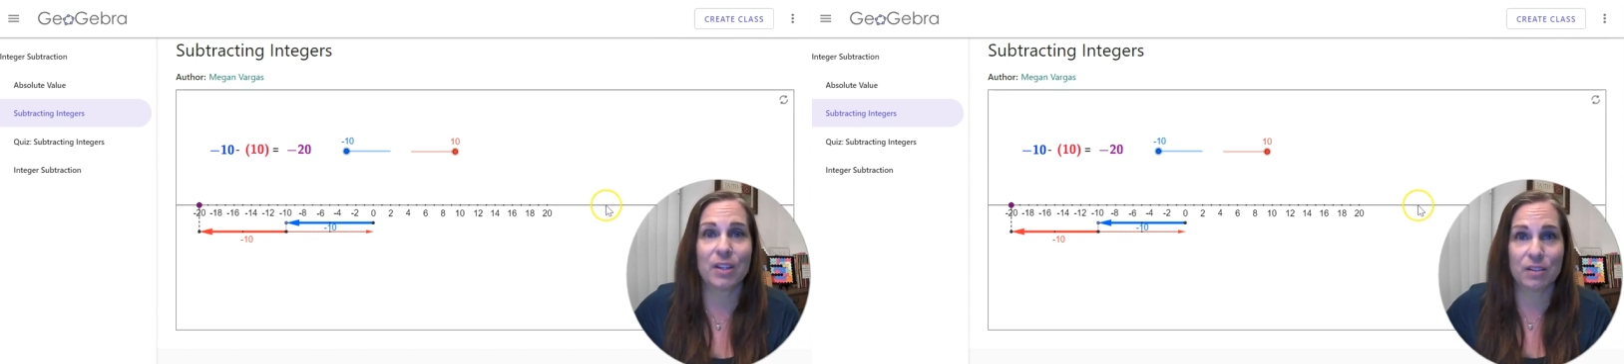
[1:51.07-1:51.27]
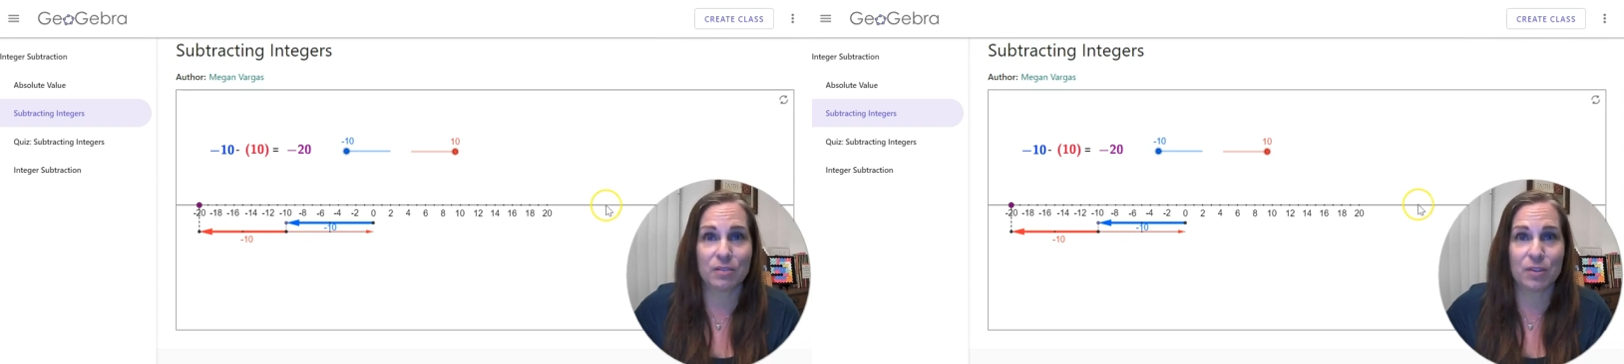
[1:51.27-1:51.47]

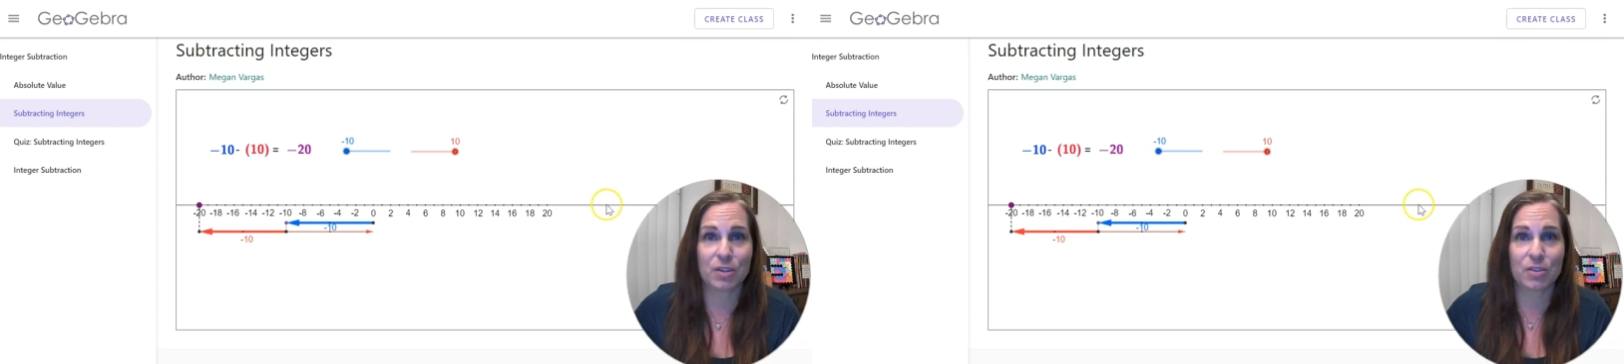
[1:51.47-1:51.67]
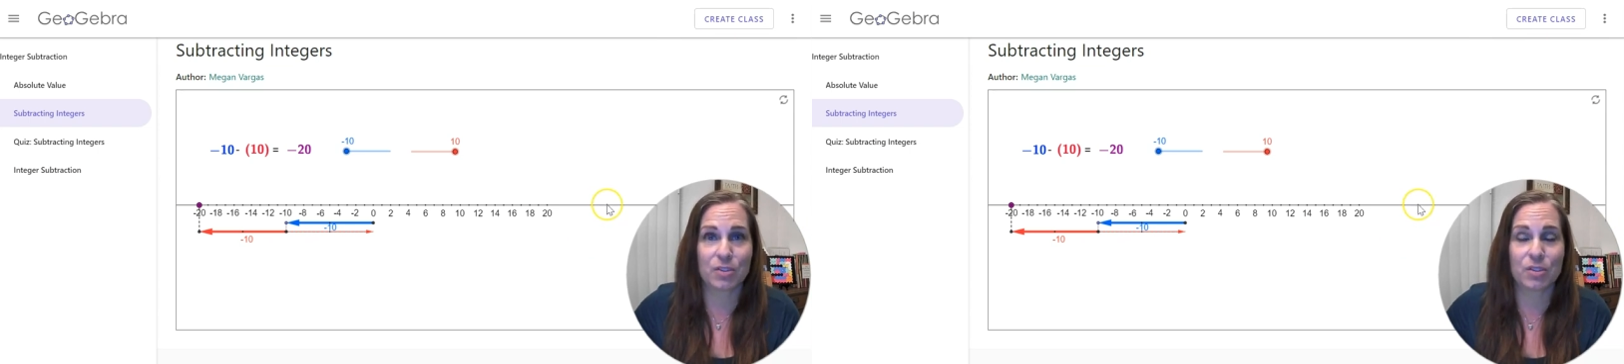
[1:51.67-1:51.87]

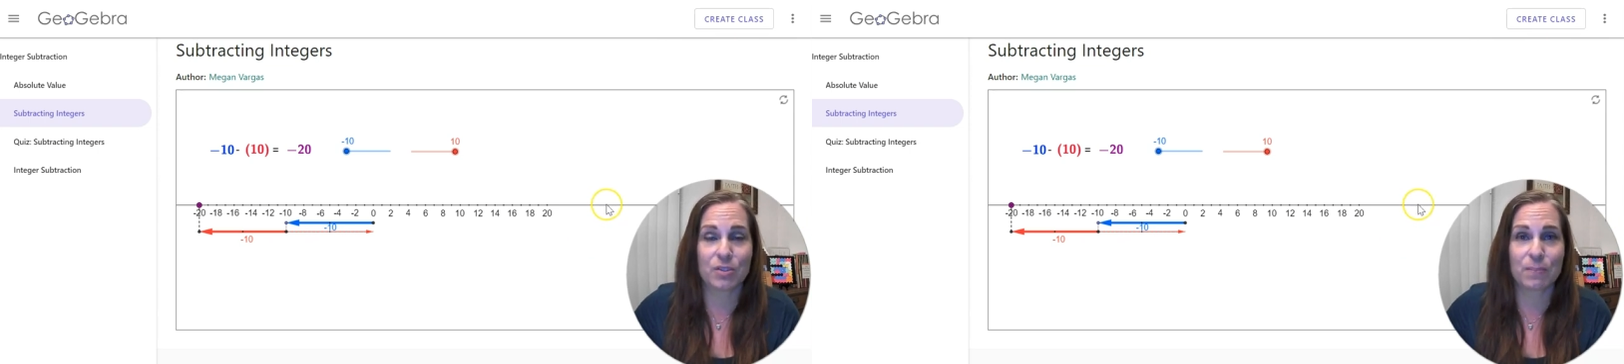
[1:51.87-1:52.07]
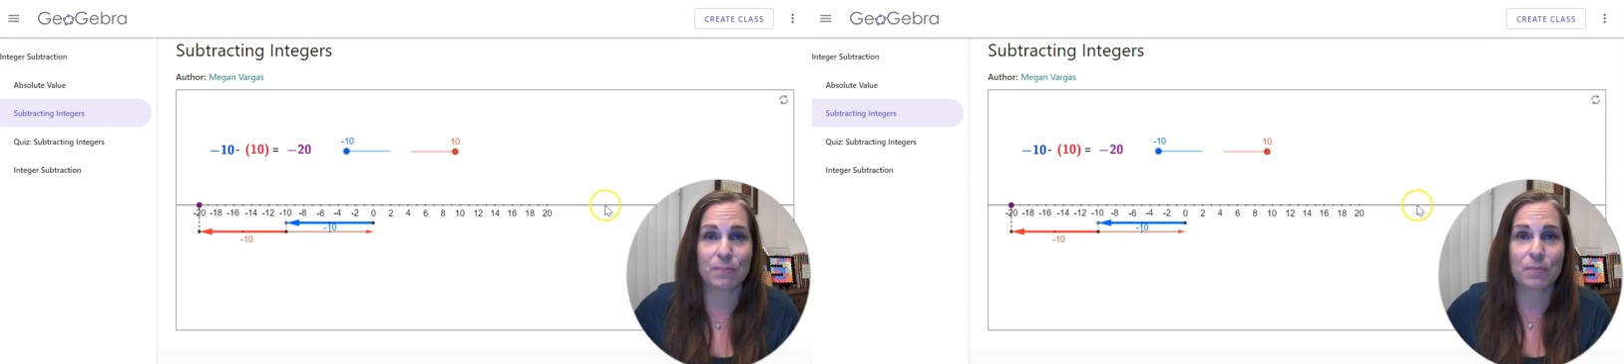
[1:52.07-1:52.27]
inverse.
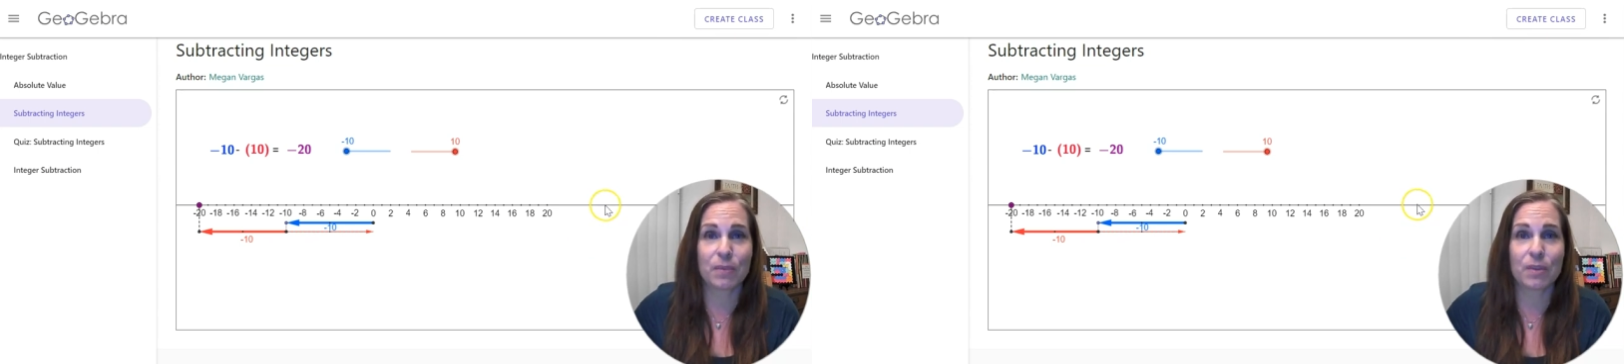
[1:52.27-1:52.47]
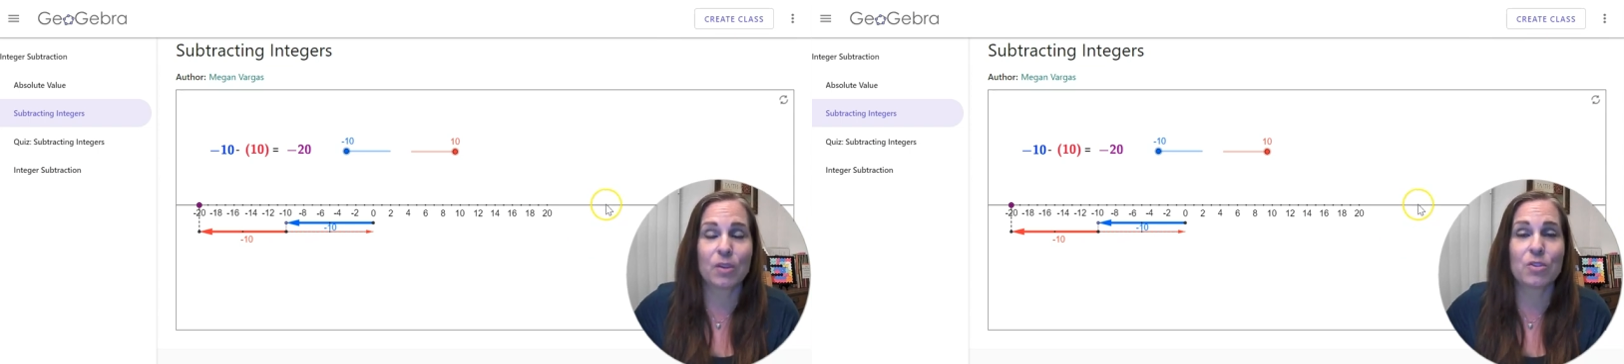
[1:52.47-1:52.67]

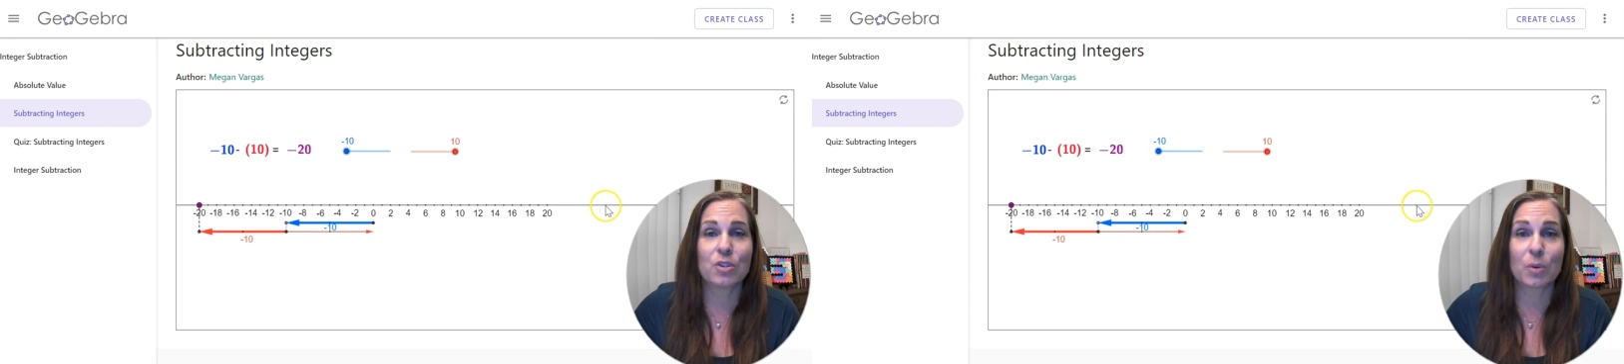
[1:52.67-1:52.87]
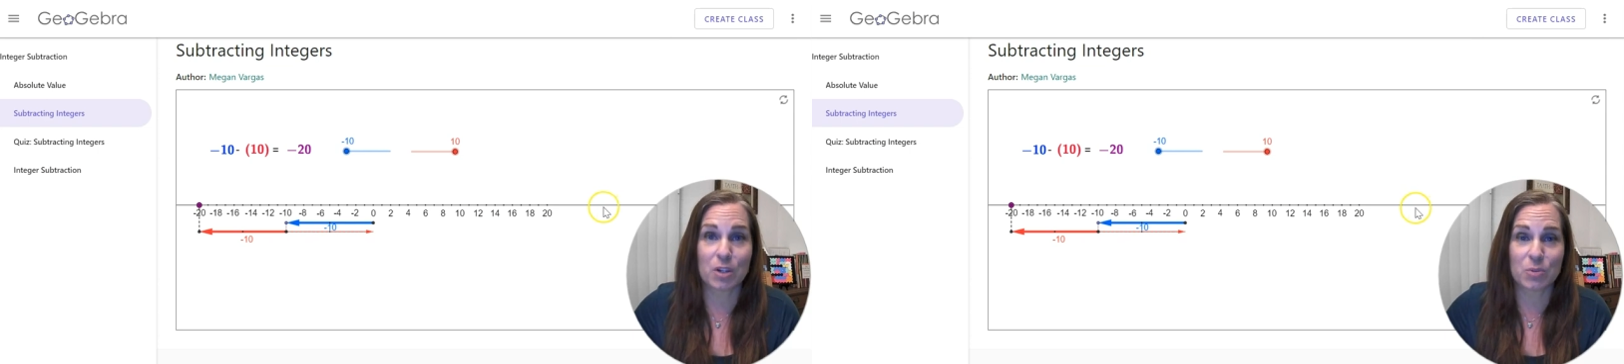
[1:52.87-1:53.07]

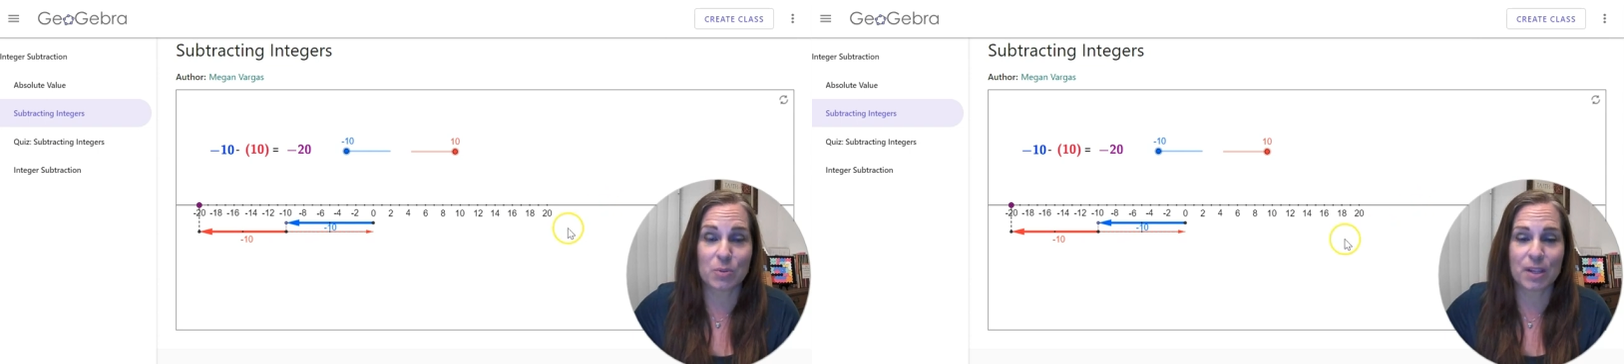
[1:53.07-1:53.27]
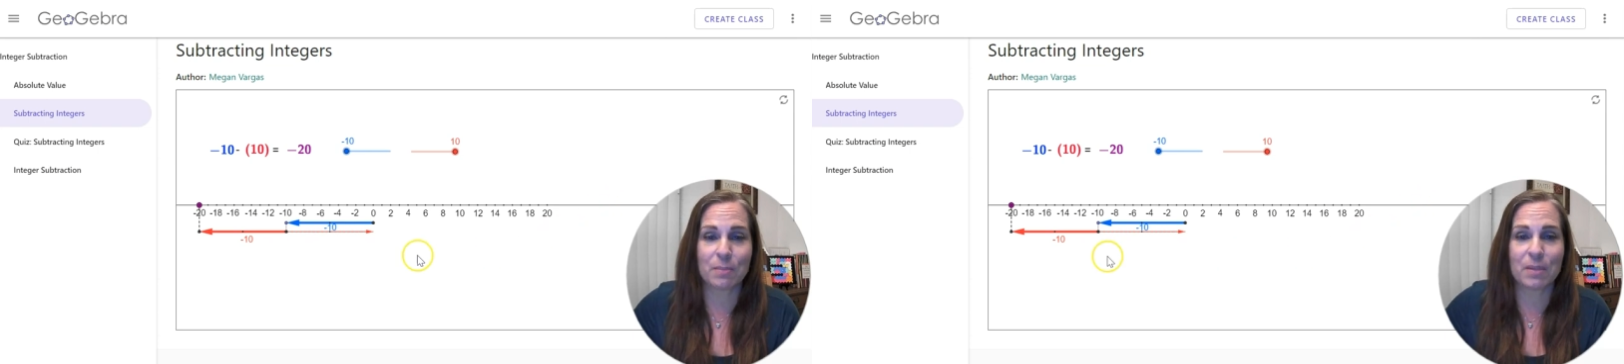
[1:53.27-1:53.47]
So here's what
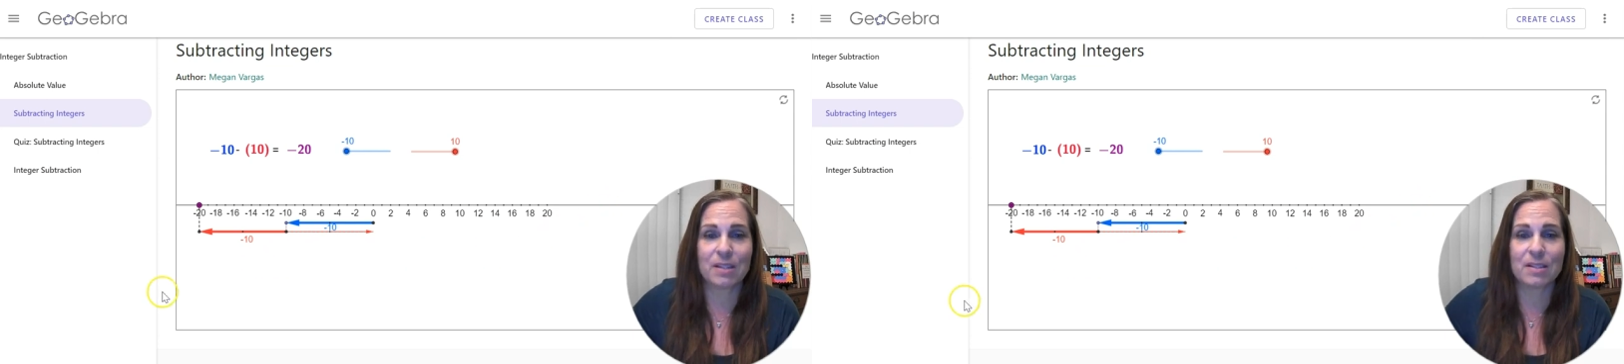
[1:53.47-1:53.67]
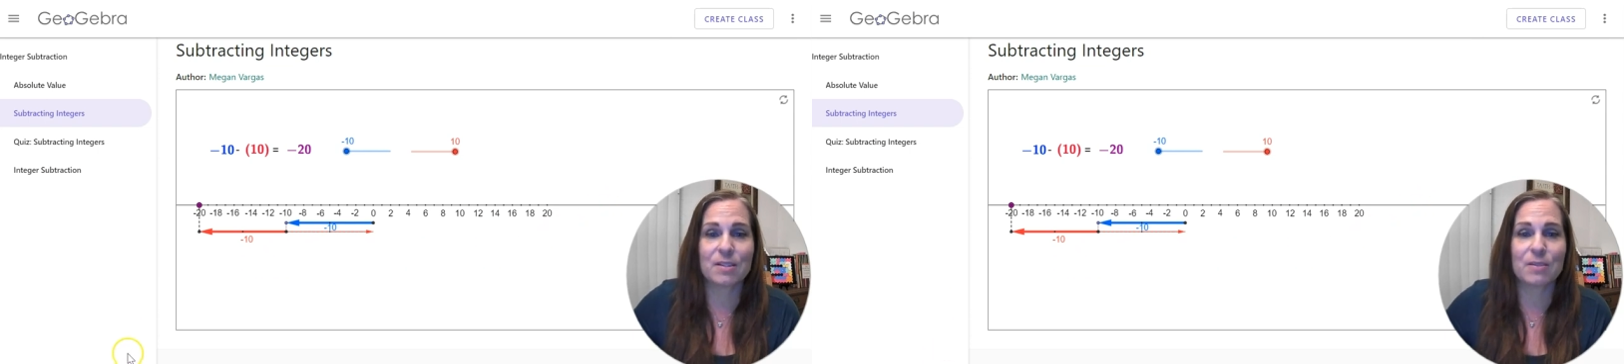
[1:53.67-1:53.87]
that
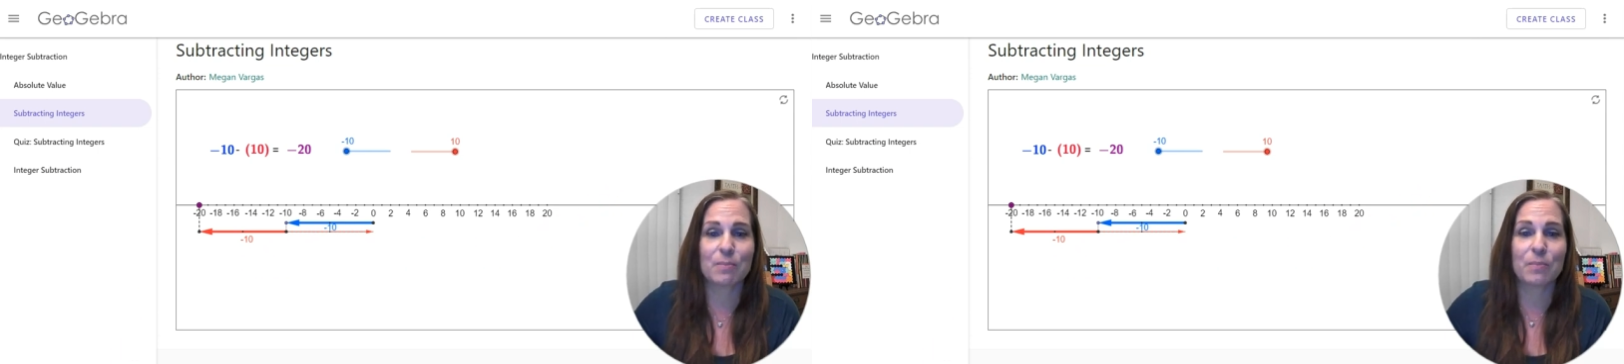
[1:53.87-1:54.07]
means.